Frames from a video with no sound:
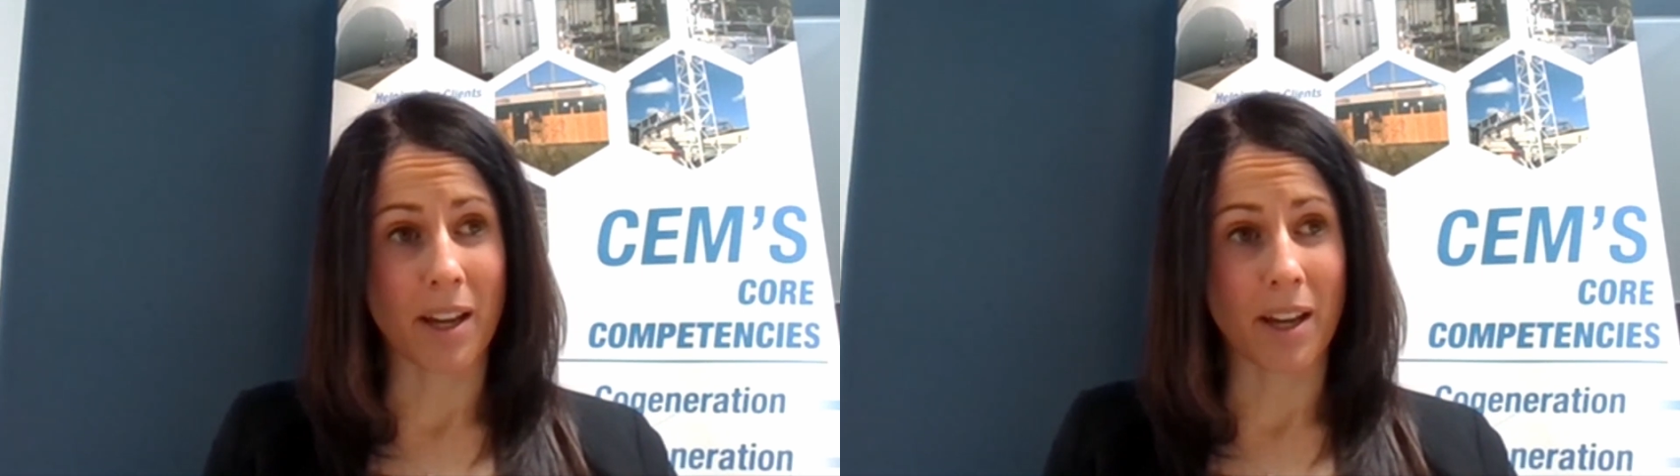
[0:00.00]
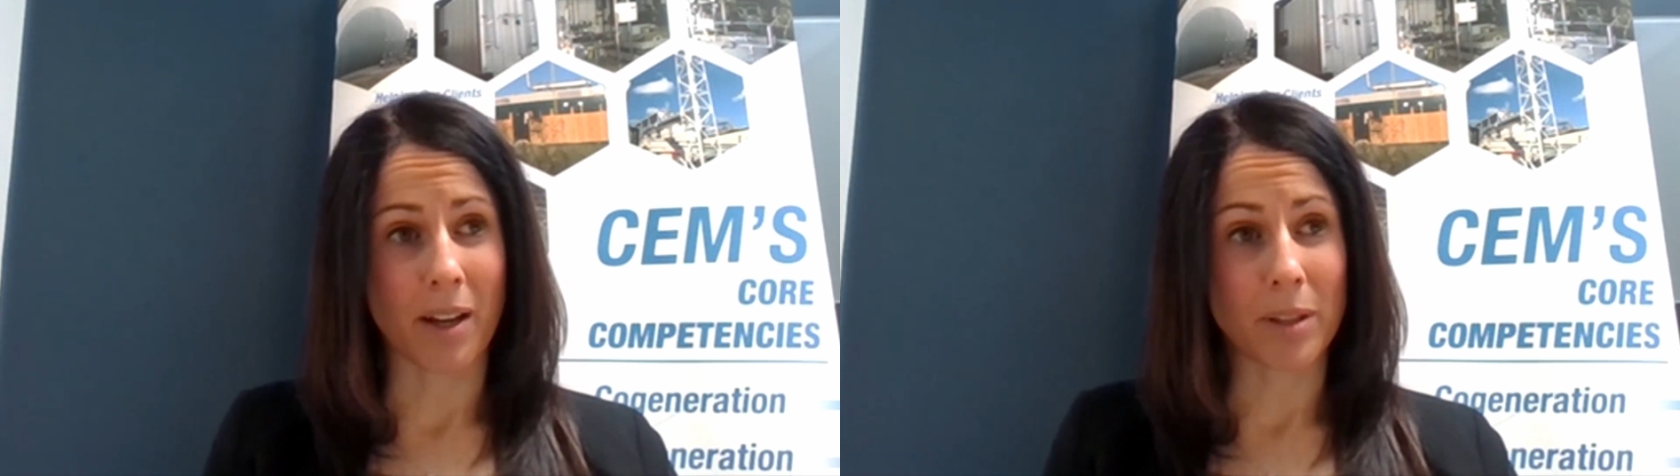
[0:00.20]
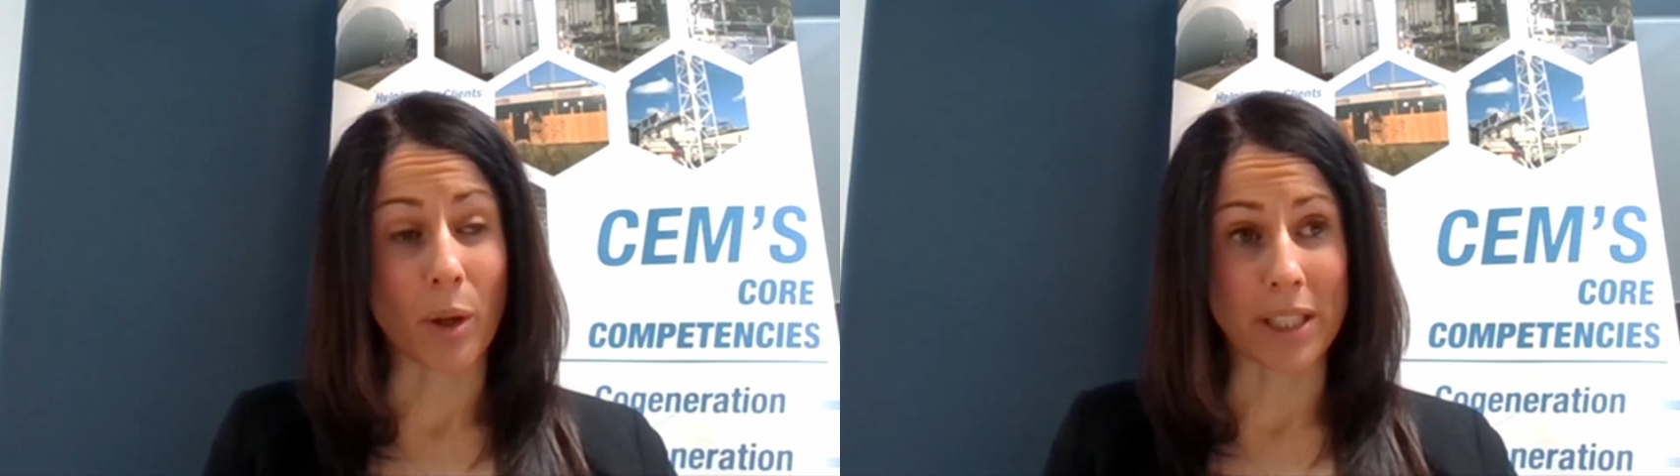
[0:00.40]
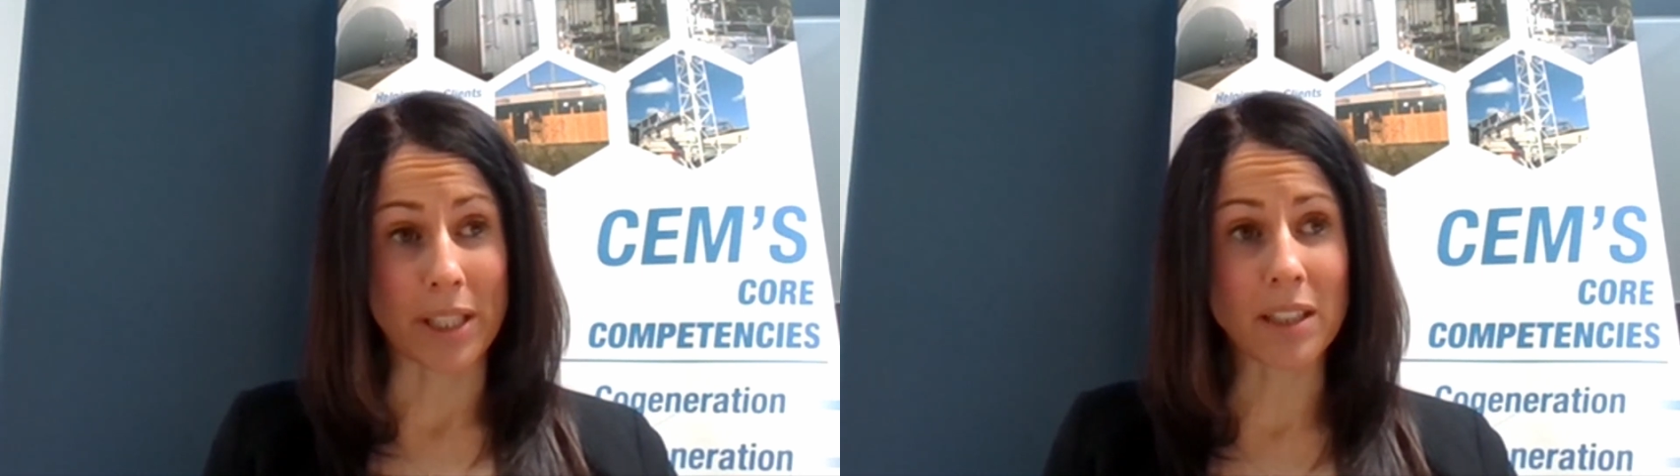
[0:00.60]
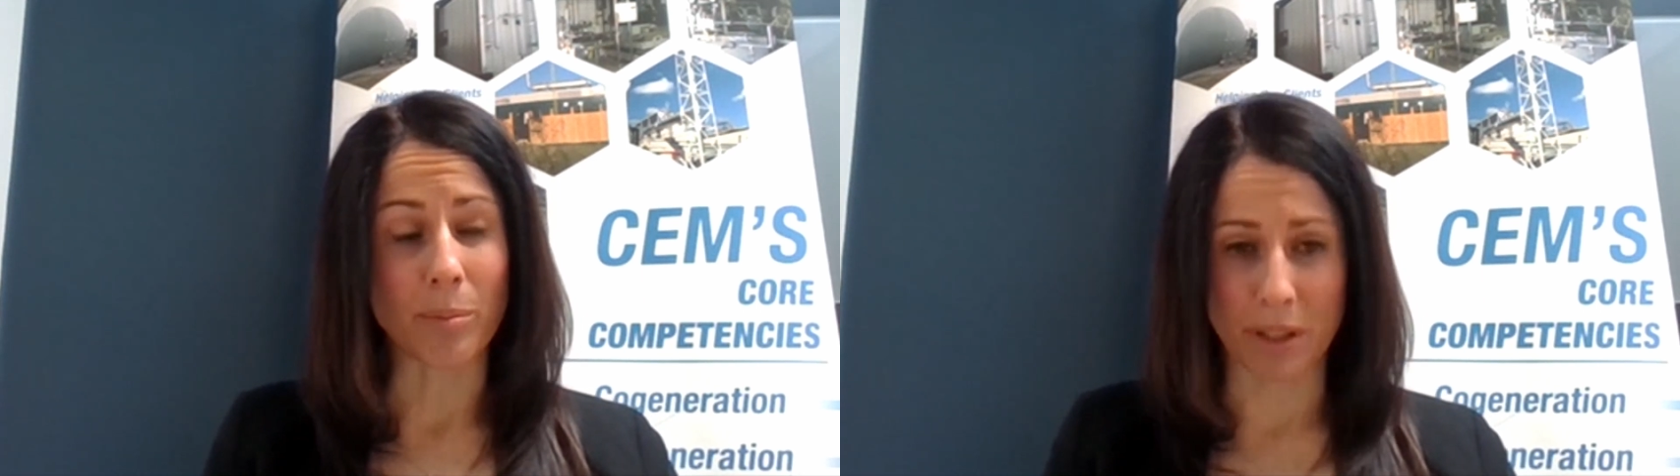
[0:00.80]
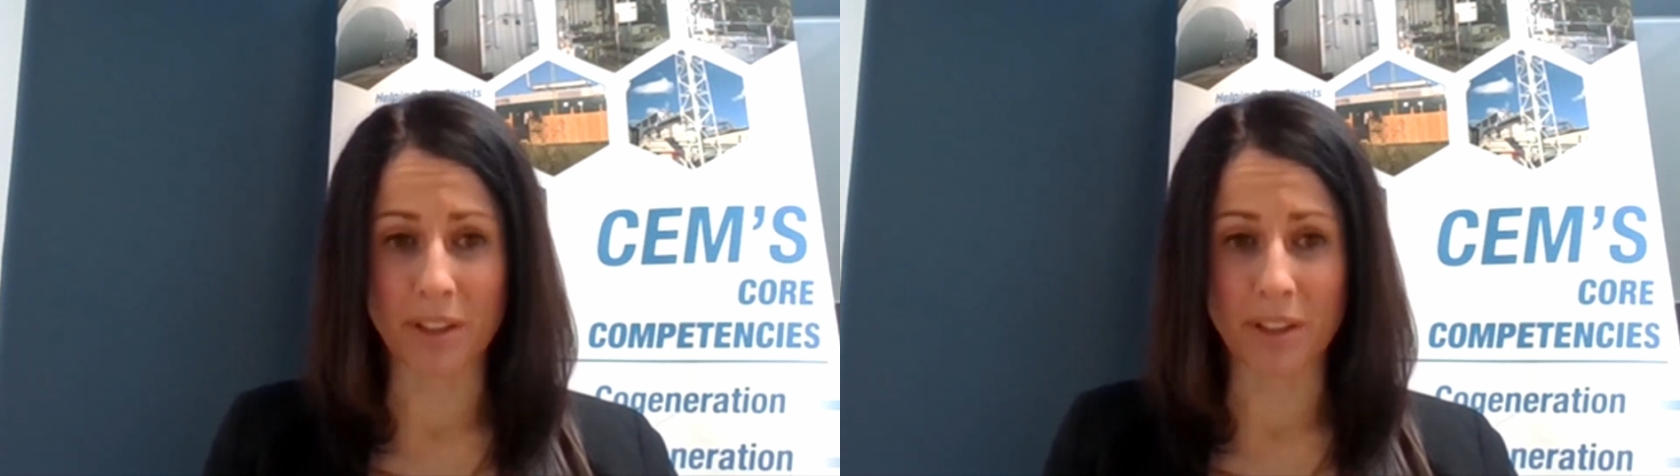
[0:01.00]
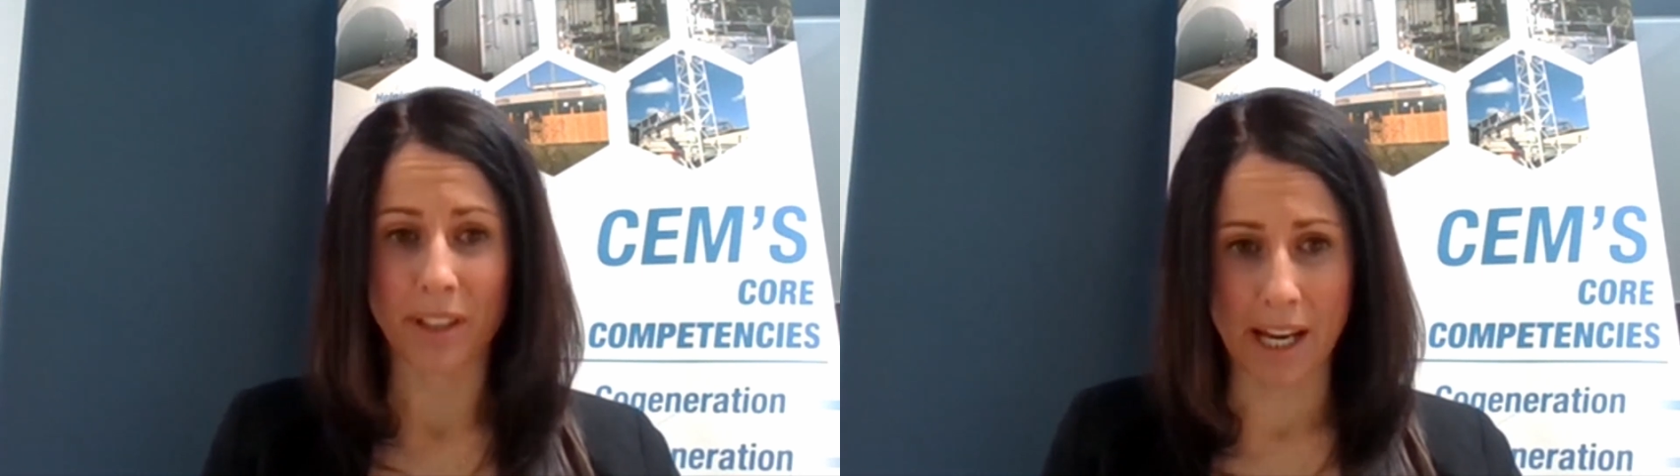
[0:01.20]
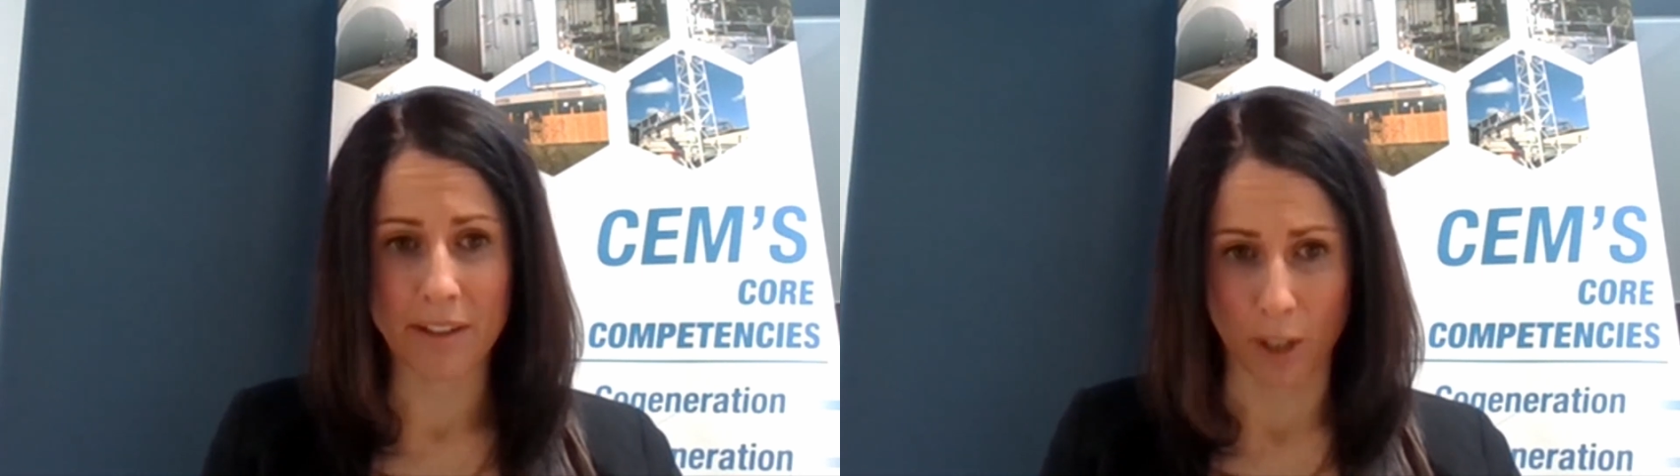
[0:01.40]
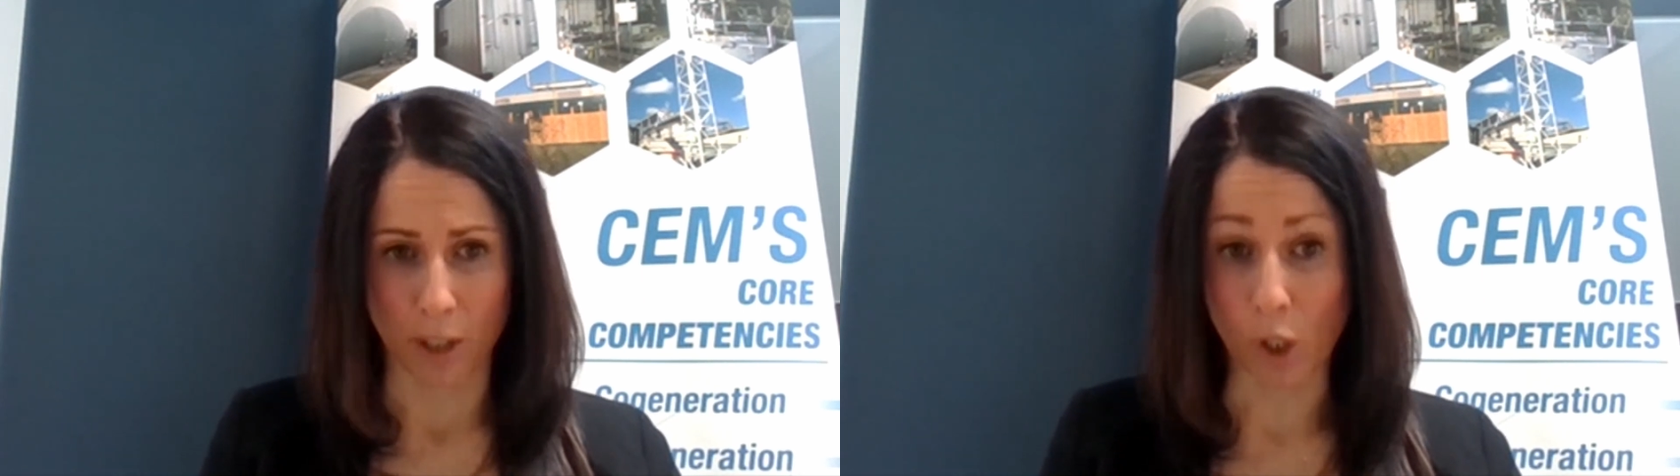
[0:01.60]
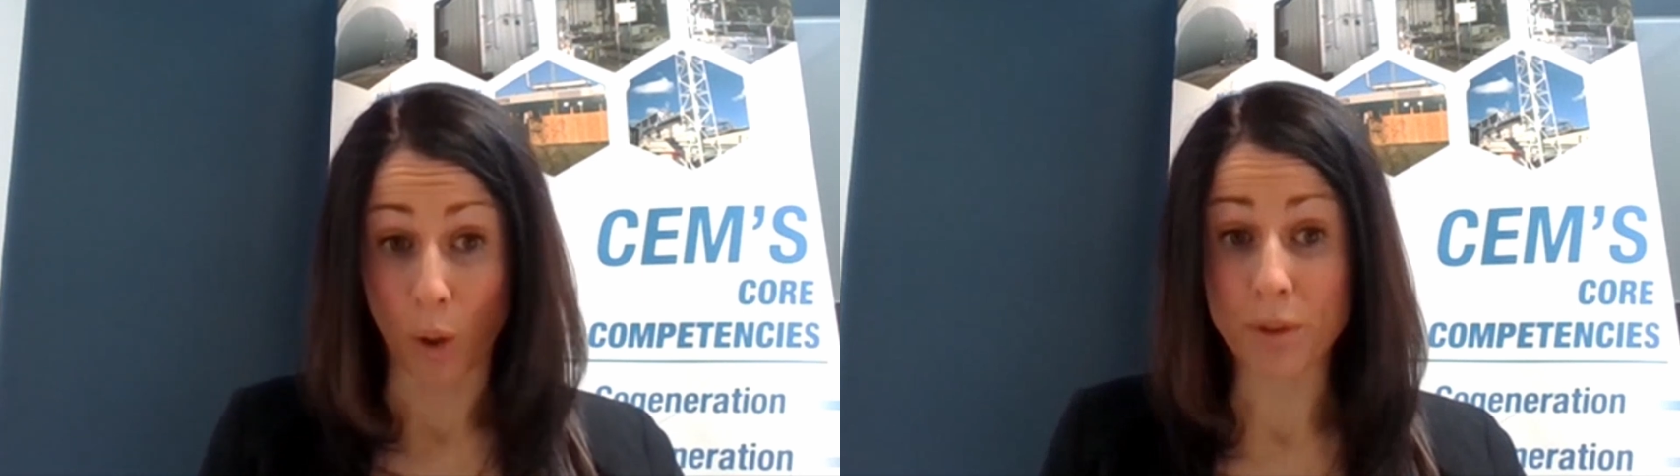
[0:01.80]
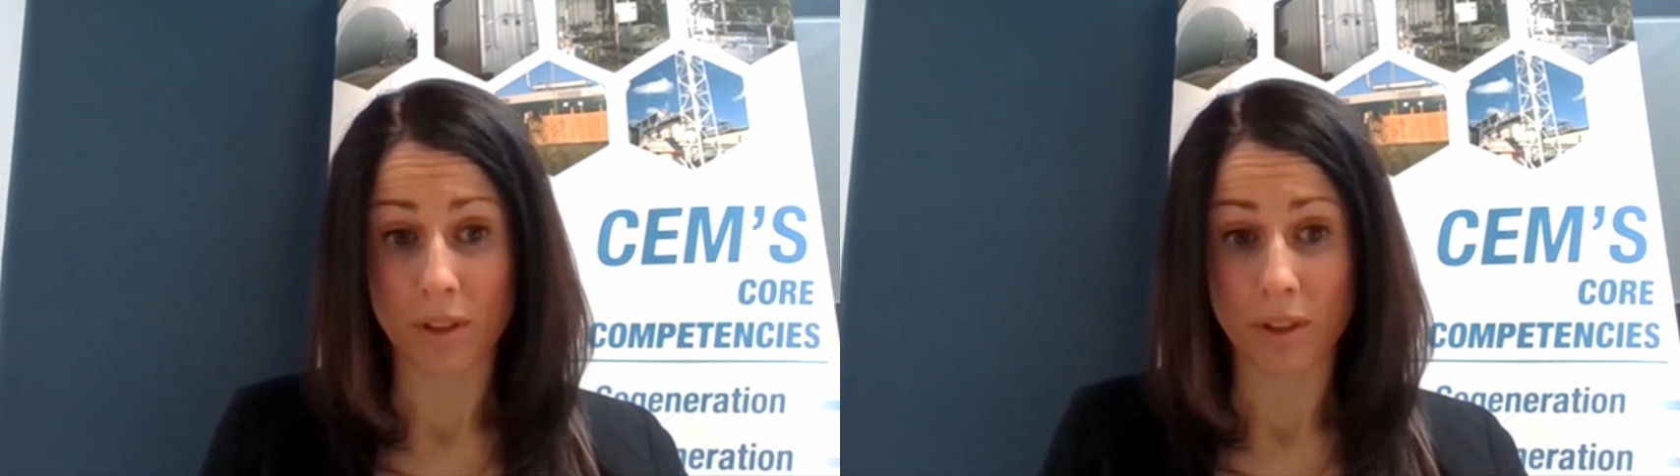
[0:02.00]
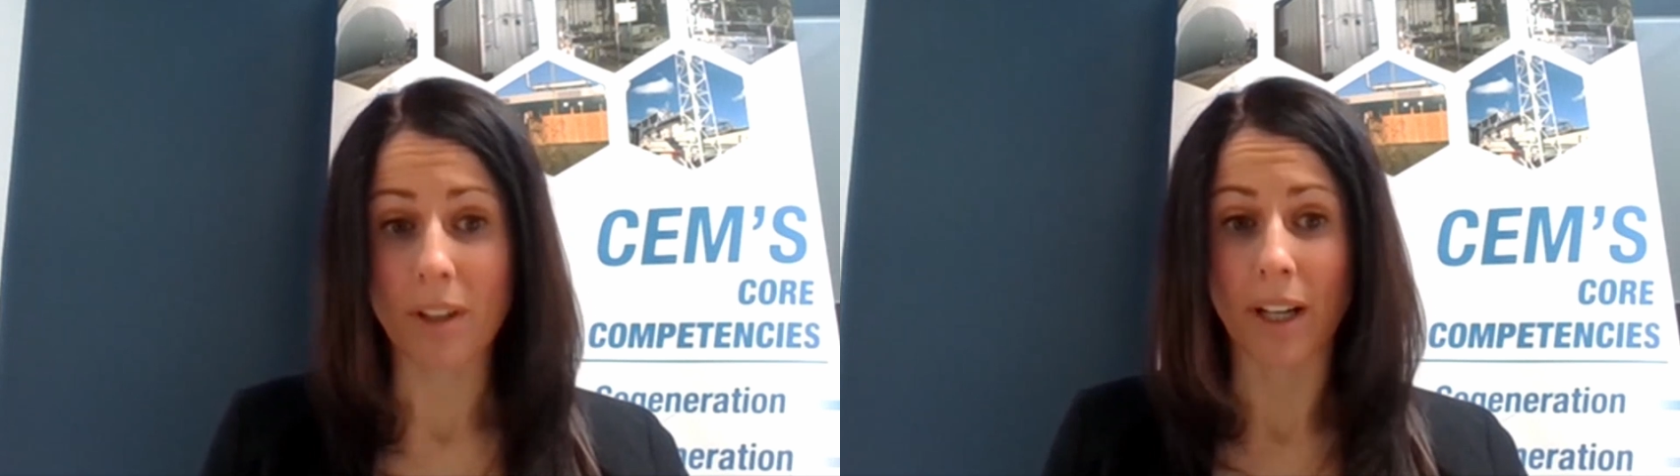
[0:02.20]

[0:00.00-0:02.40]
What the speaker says: I think the business case is close.